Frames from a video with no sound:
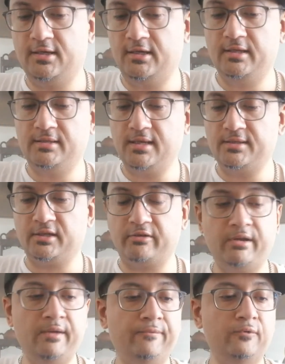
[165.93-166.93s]
This has a
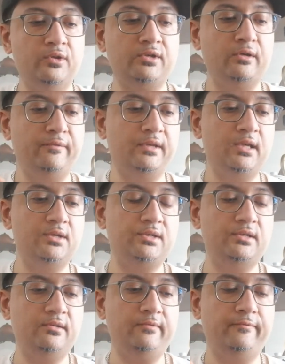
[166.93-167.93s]
green food
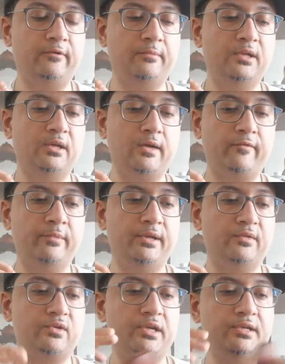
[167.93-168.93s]
certification from the
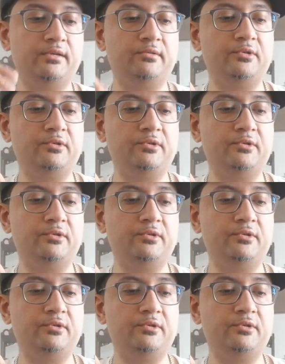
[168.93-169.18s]
government of China,